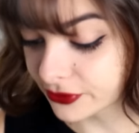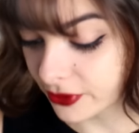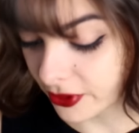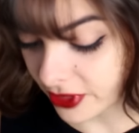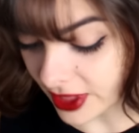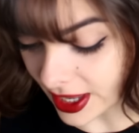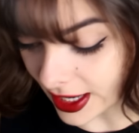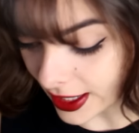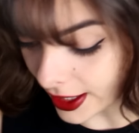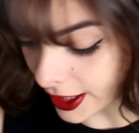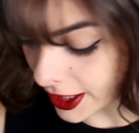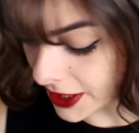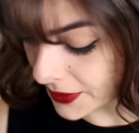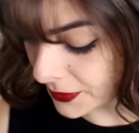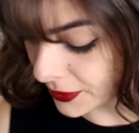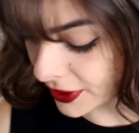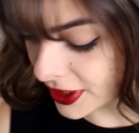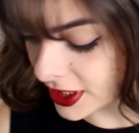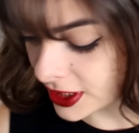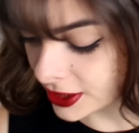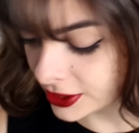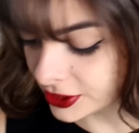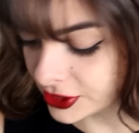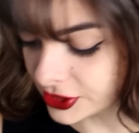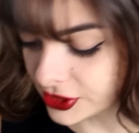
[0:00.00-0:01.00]
For that I am
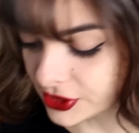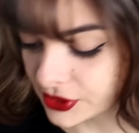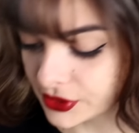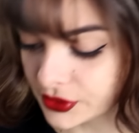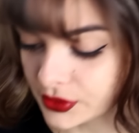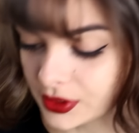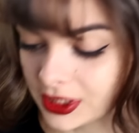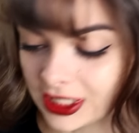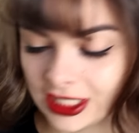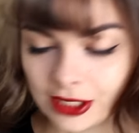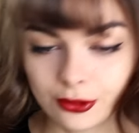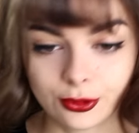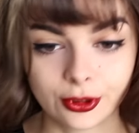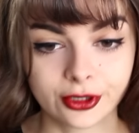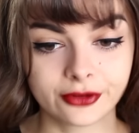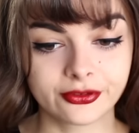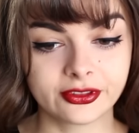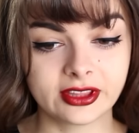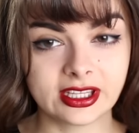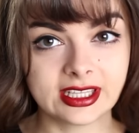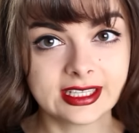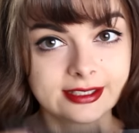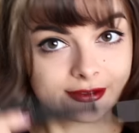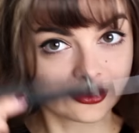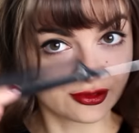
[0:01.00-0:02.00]
going to need one
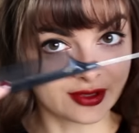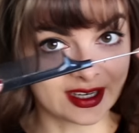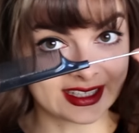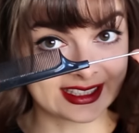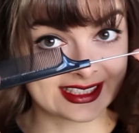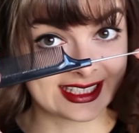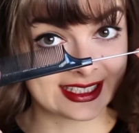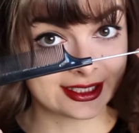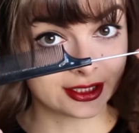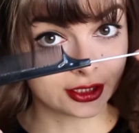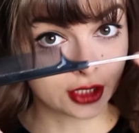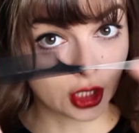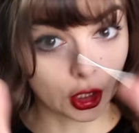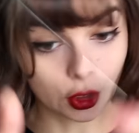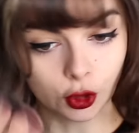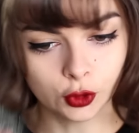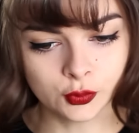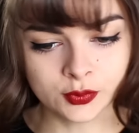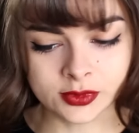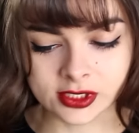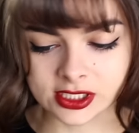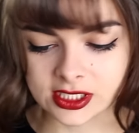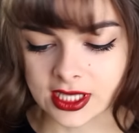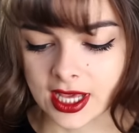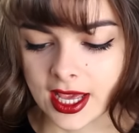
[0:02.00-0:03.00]
of these rat tail
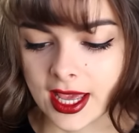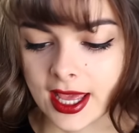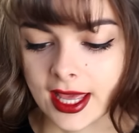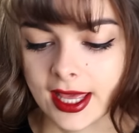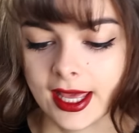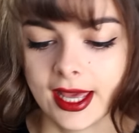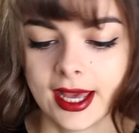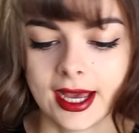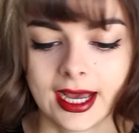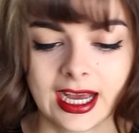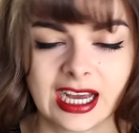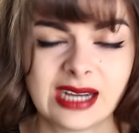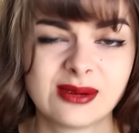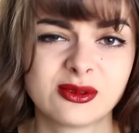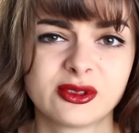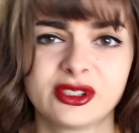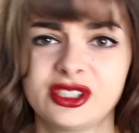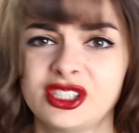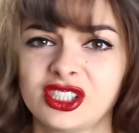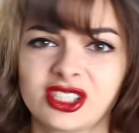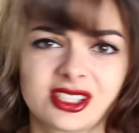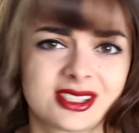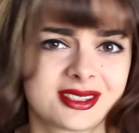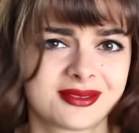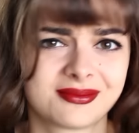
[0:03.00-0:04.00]
combs, or
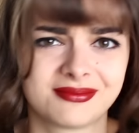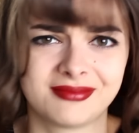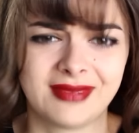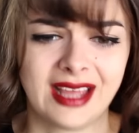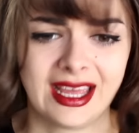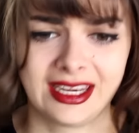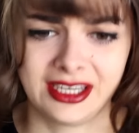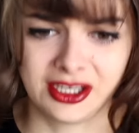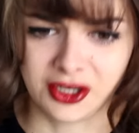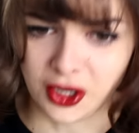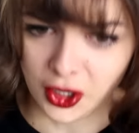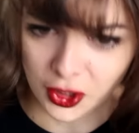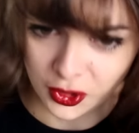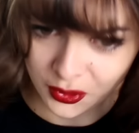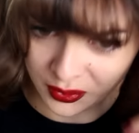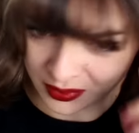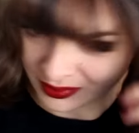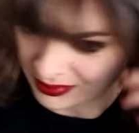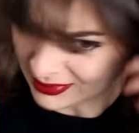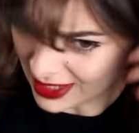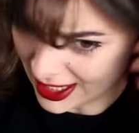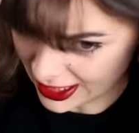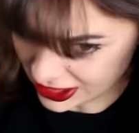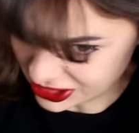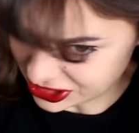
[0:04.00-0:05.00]
just any
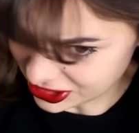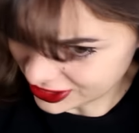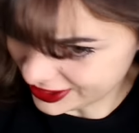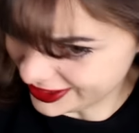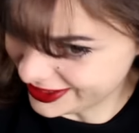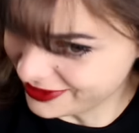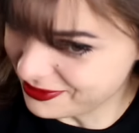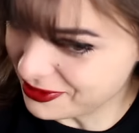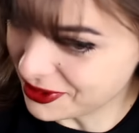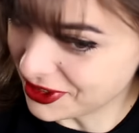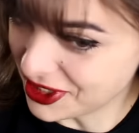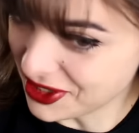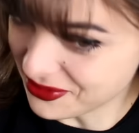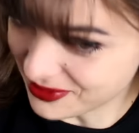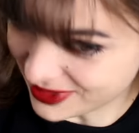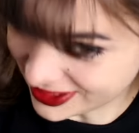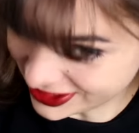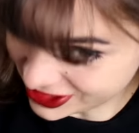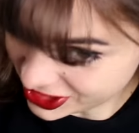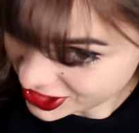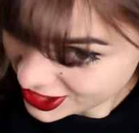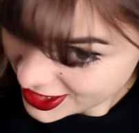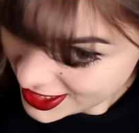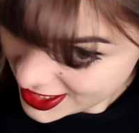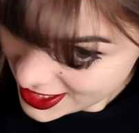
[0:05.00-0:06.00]
comb actually, pretty
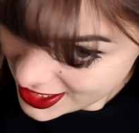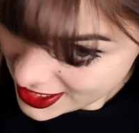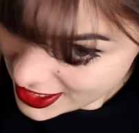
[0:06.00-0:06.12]
much.